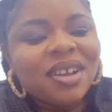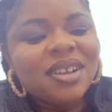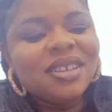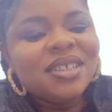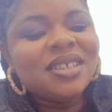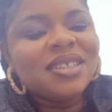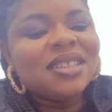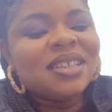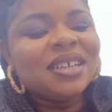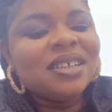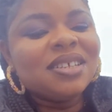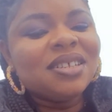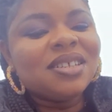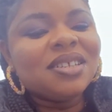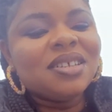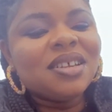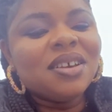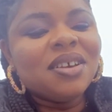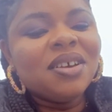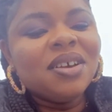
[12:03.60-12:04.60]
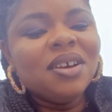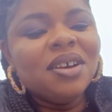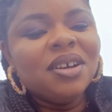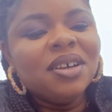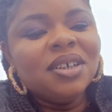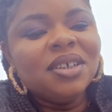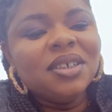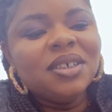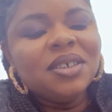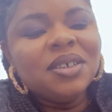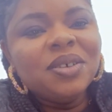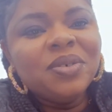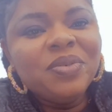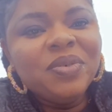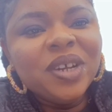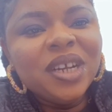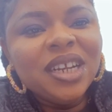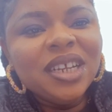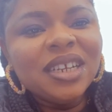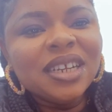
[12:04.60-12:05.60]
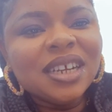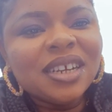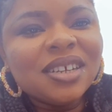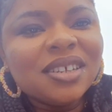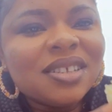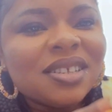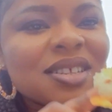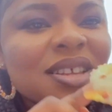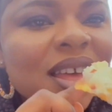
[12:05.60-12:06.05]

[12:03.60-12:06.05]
It tastes really nice.